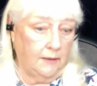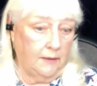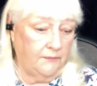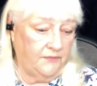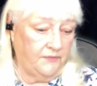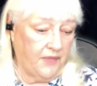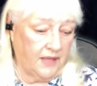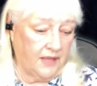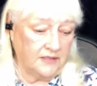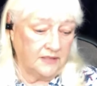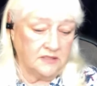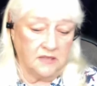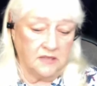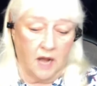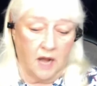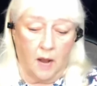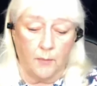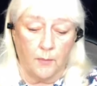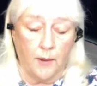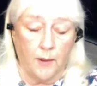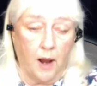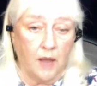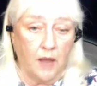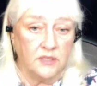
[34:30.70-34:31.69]
If that's
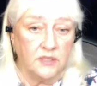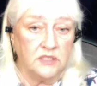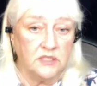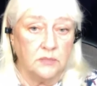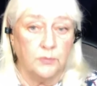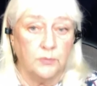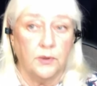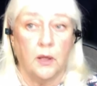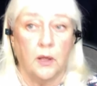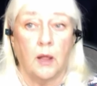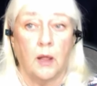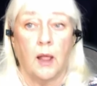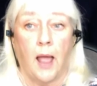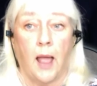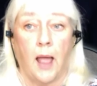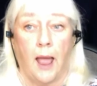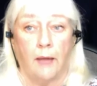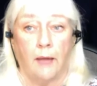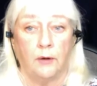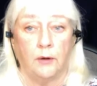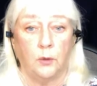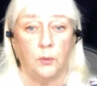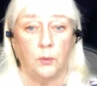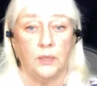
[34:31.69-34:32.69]
not possible,
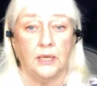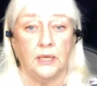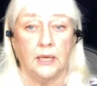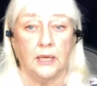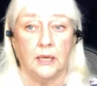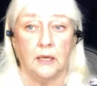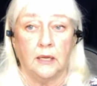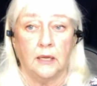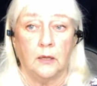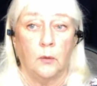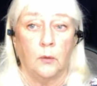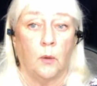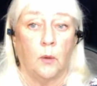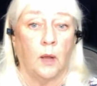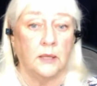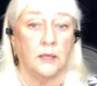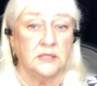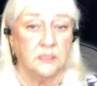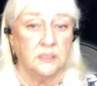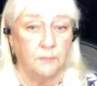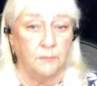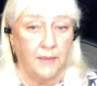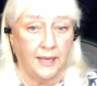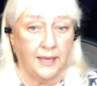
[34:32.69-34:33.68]
how do we get you
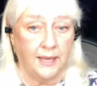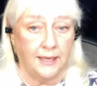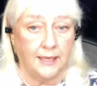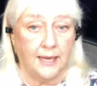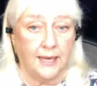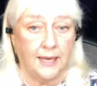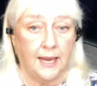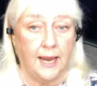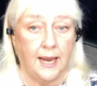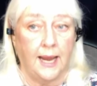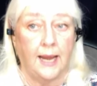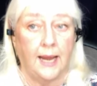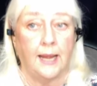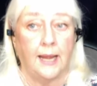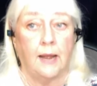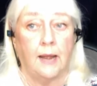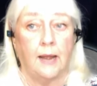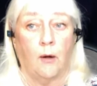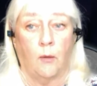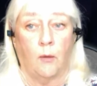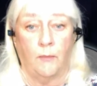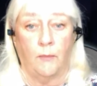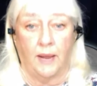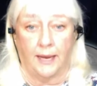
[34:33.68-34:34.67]
onto Medicaid
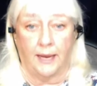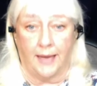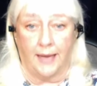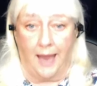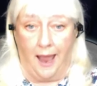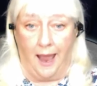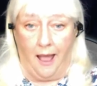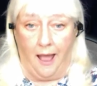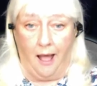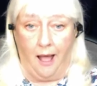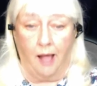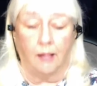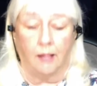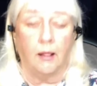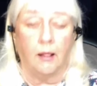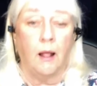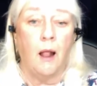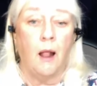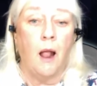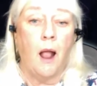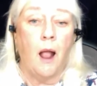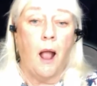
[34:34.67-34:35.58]
or Medi-Cal?